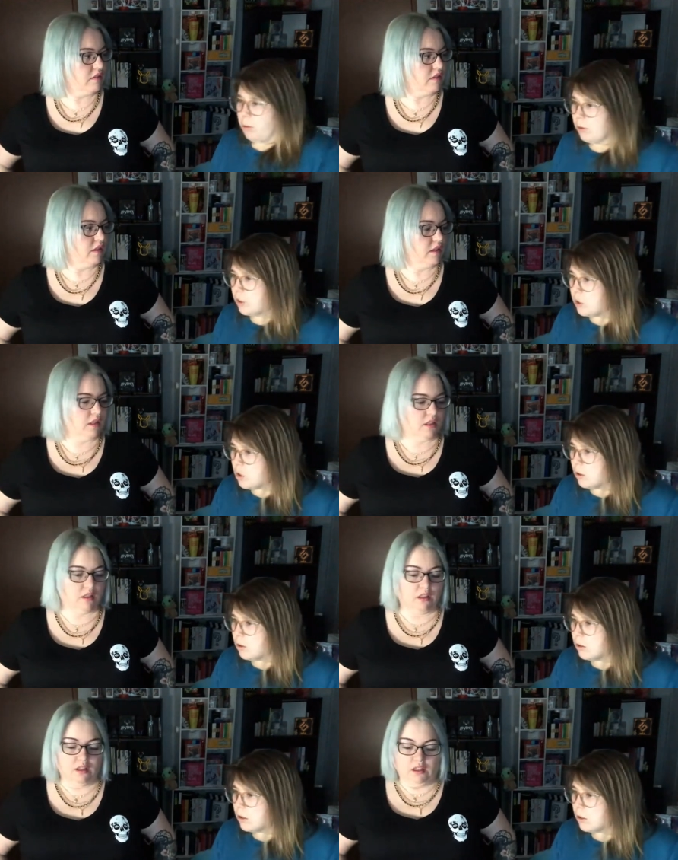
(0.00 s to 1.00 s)
Speaker 1: with Crystal?
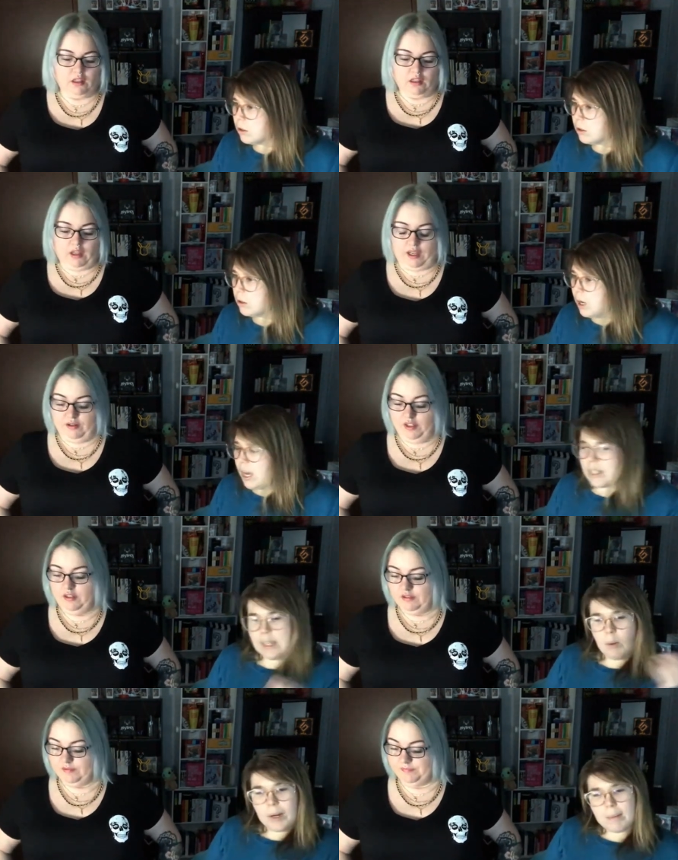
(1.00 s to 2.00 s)
Is
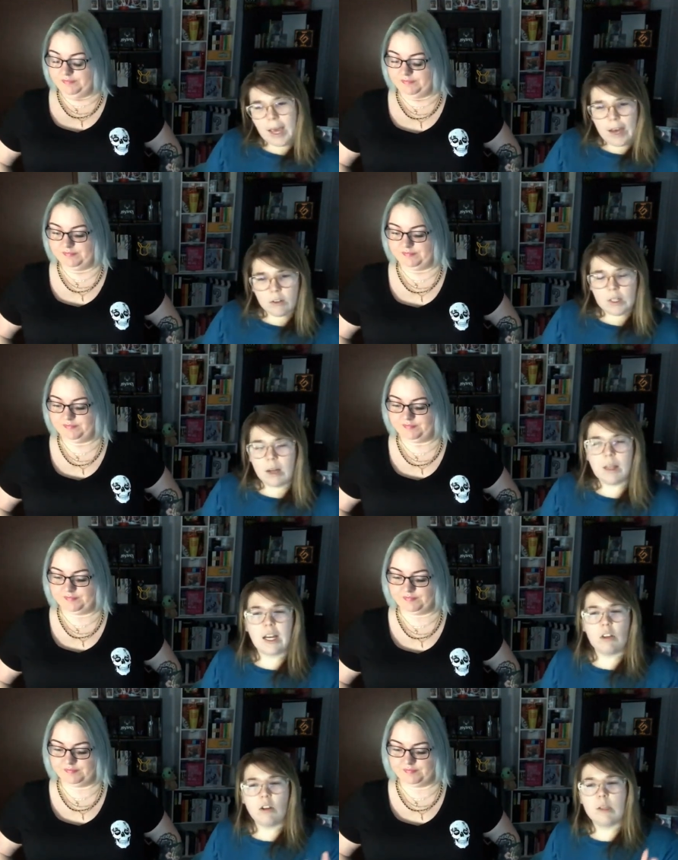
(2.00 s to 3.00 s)
that what I'm gathering?
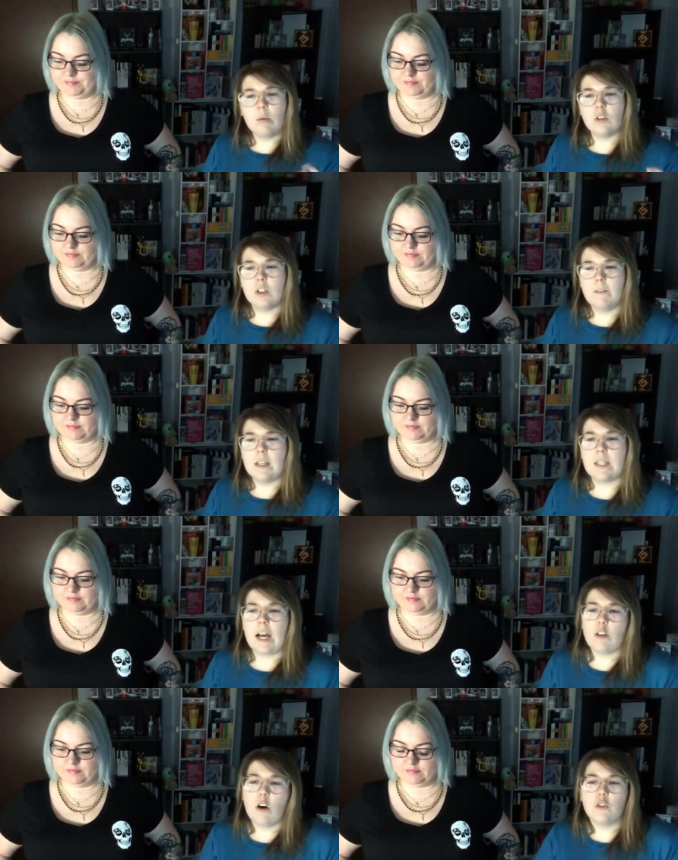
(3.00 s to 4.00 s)
Like I thought they were just friends.
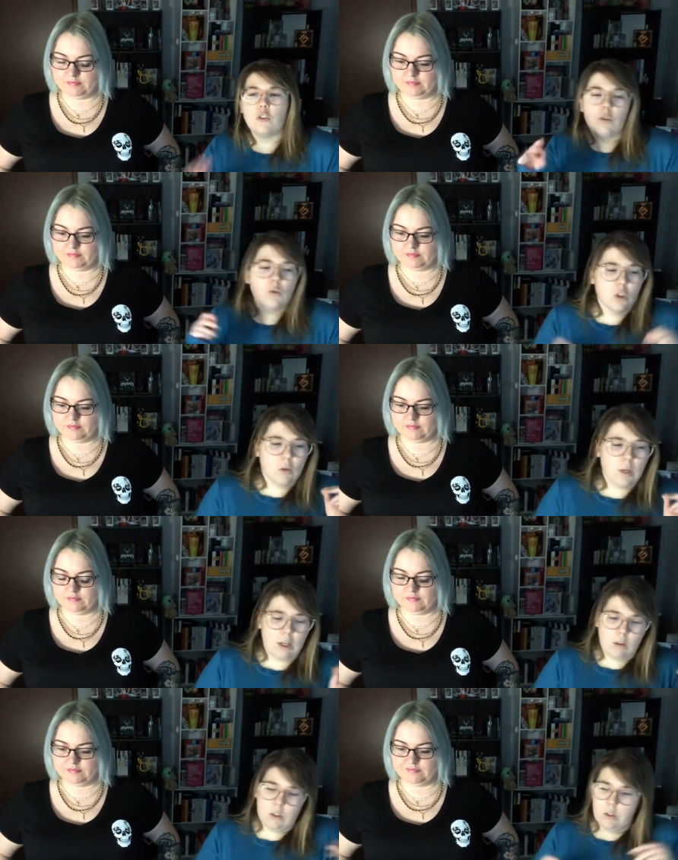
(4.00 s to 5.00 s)
I thought June June
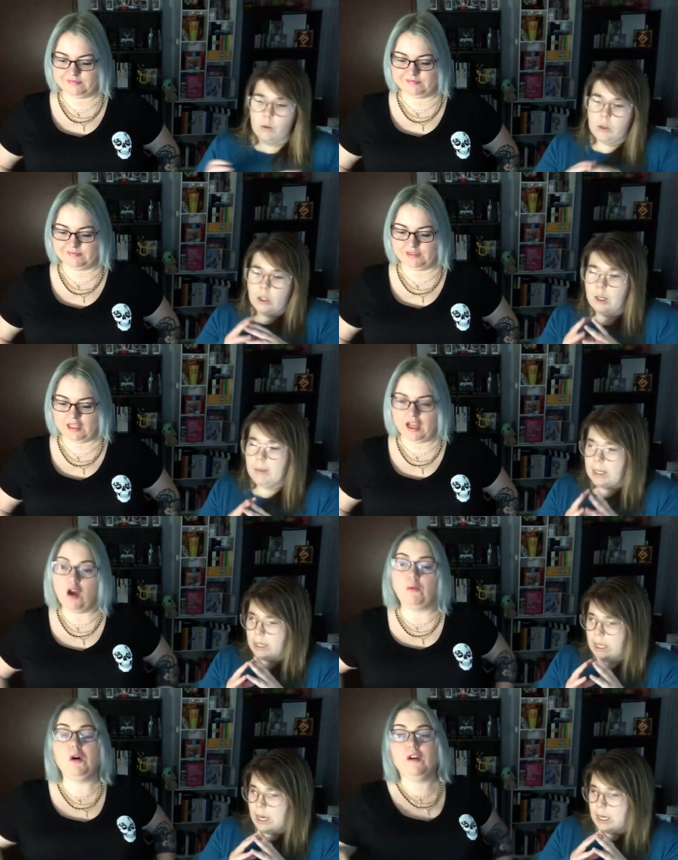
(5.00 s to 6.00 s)
and Crystal were gonna be
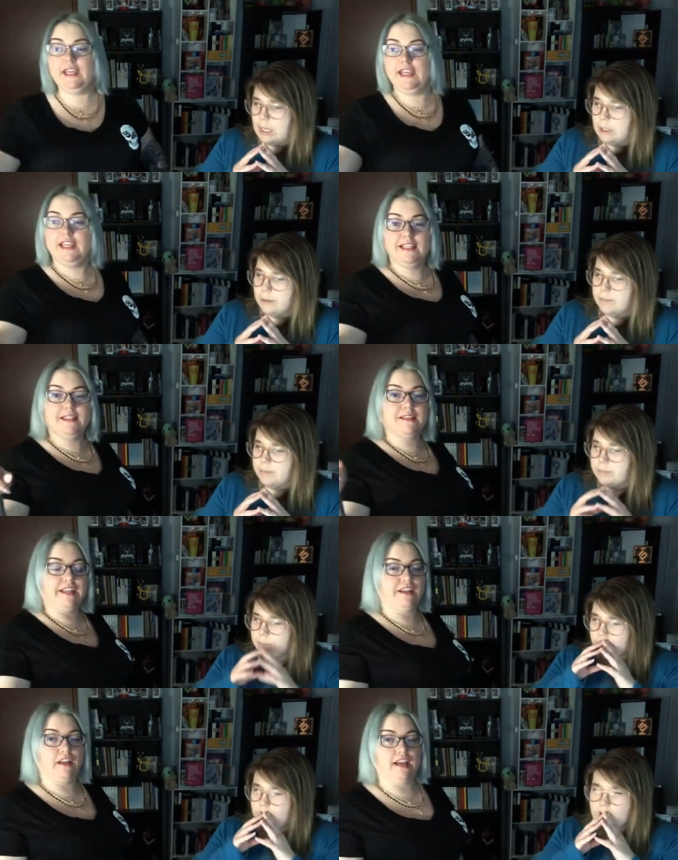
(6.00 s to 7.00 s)
a thing. Well,
Speaker 2: he
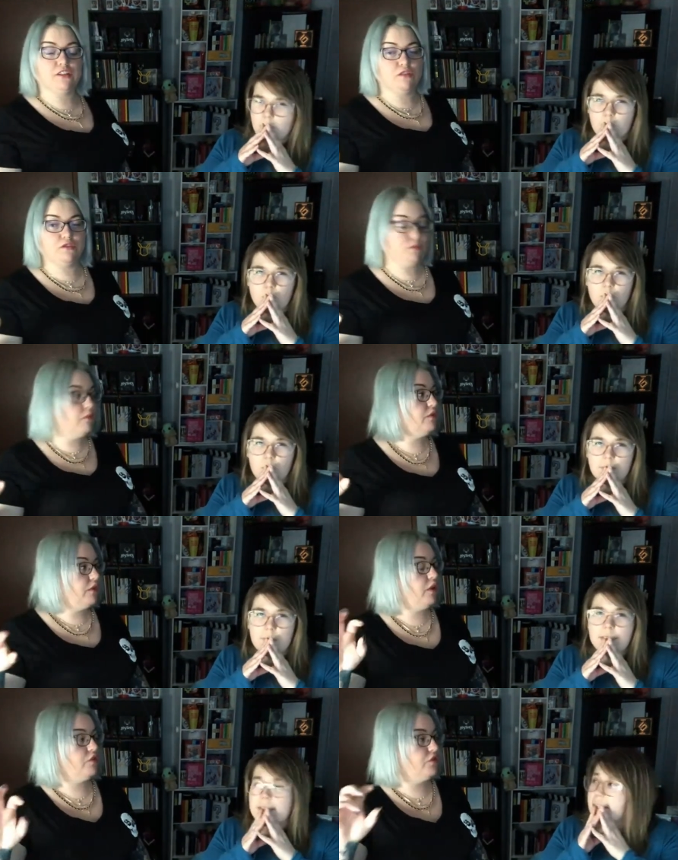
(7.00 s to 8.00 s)
like I saw
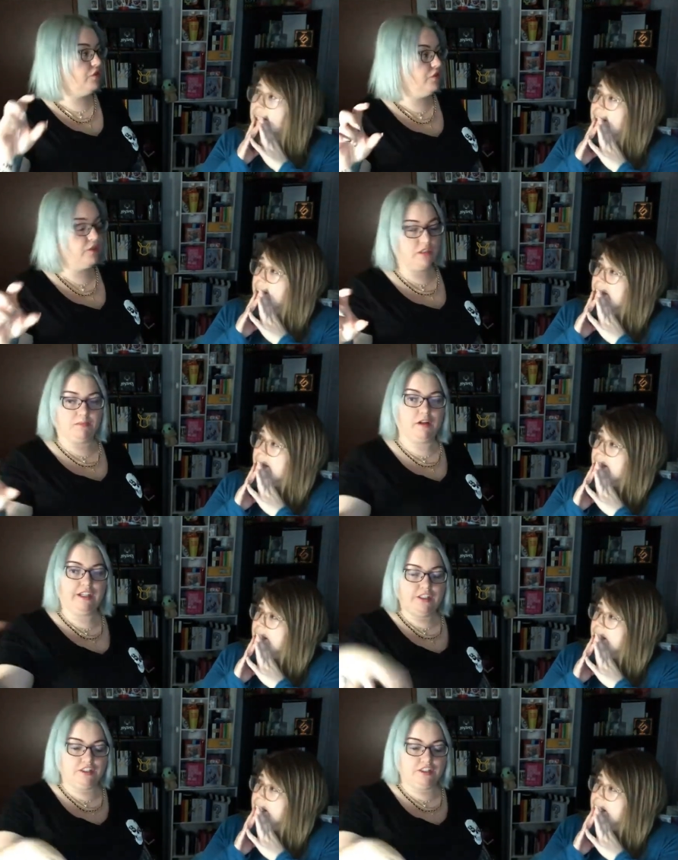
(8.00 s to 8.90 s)
on June June's little part, he